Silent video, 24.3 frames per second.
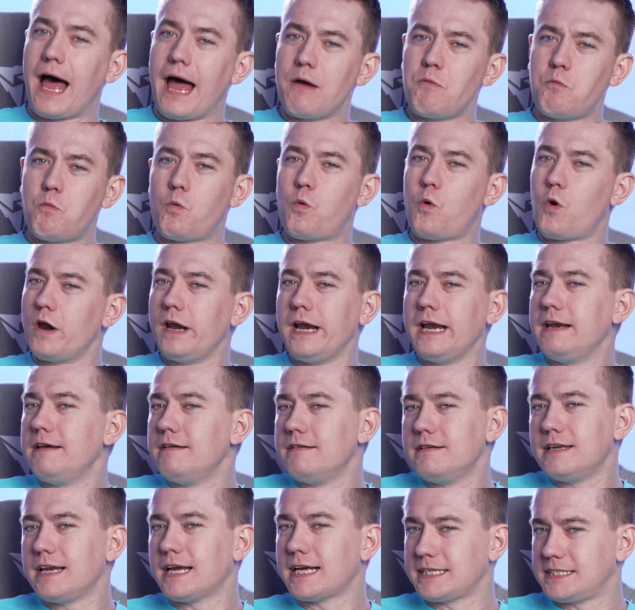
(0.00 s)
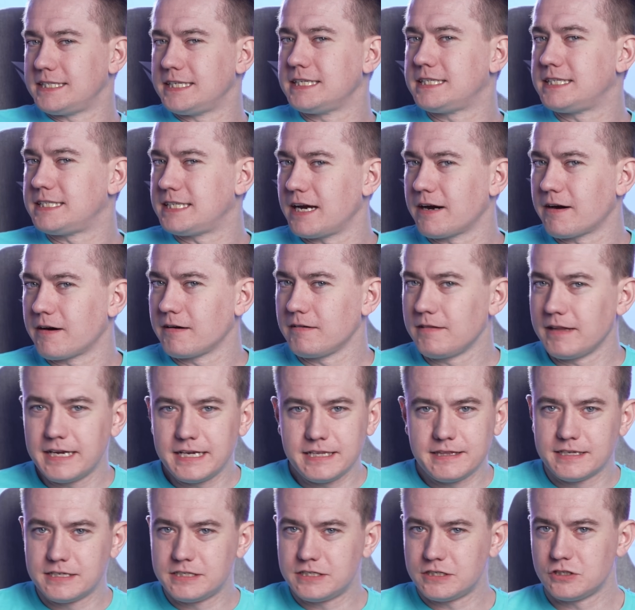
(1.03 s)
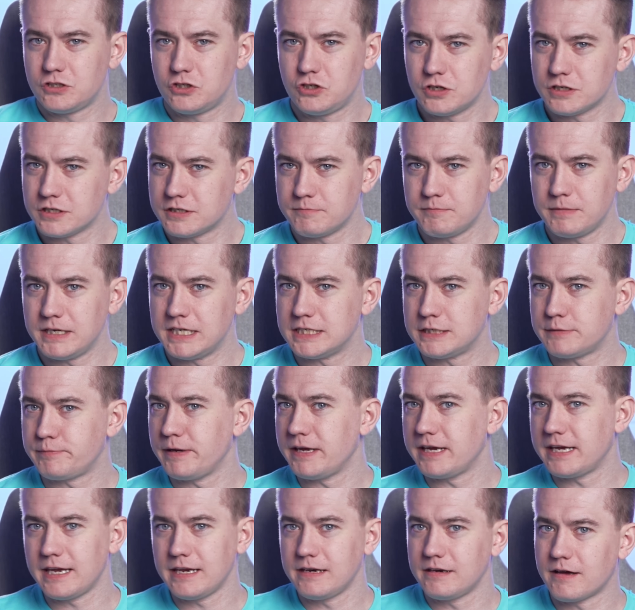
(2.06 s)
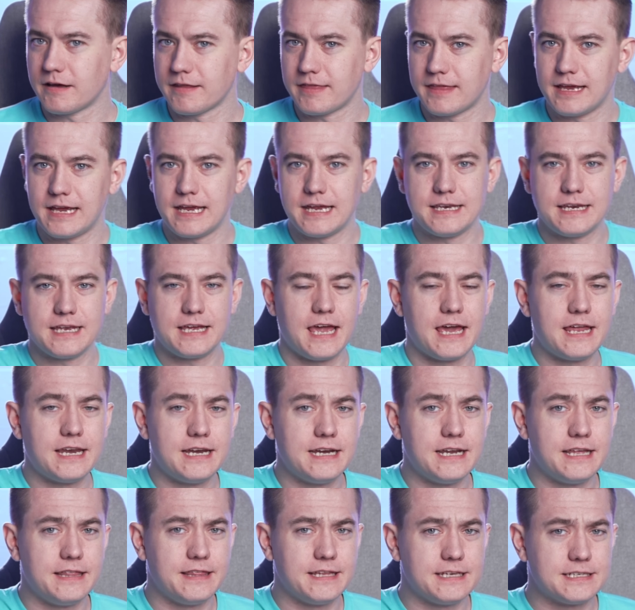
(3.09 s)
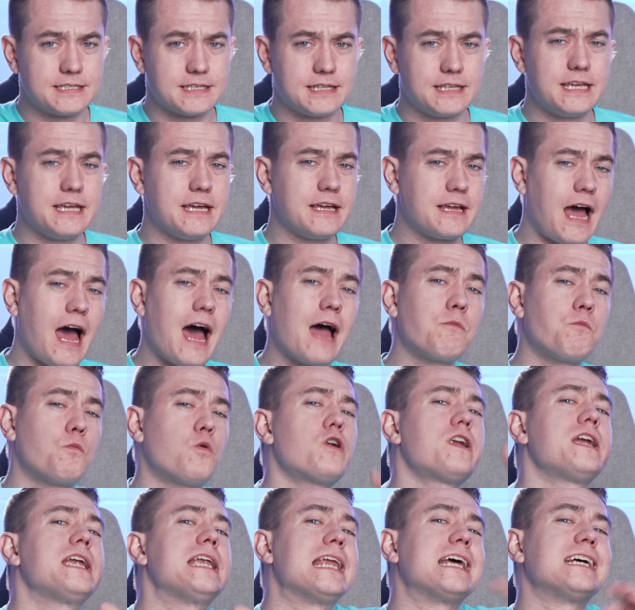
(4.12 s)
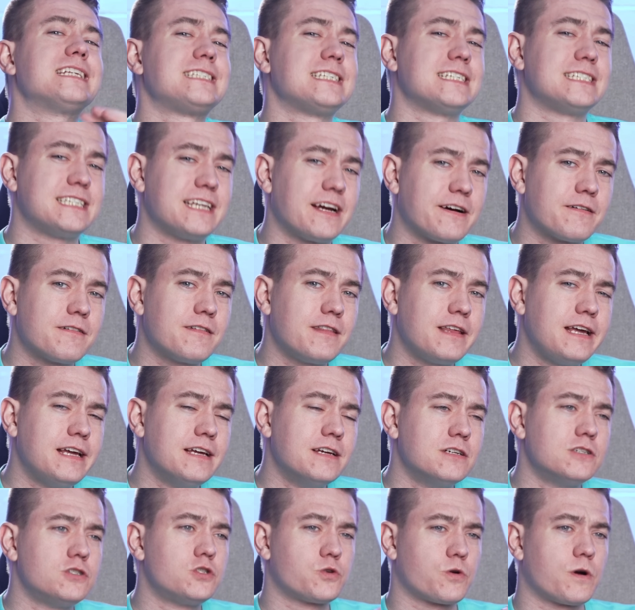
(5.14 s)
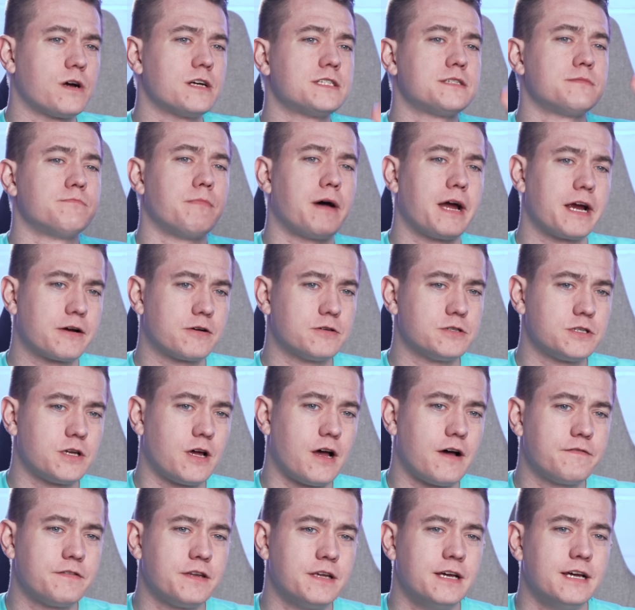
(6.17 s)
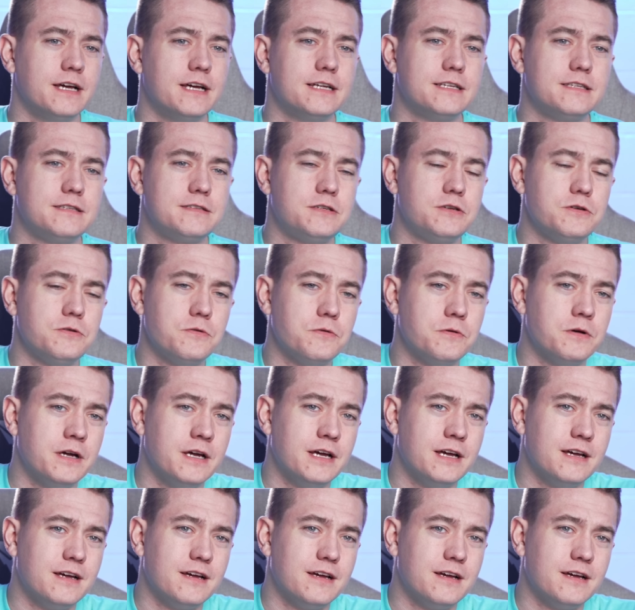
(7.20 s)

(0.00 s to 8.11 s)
I wouldn't necessarily, this is just me speaking, nothing indicated in in this league. I wouldn't necessarily trust Microsoft to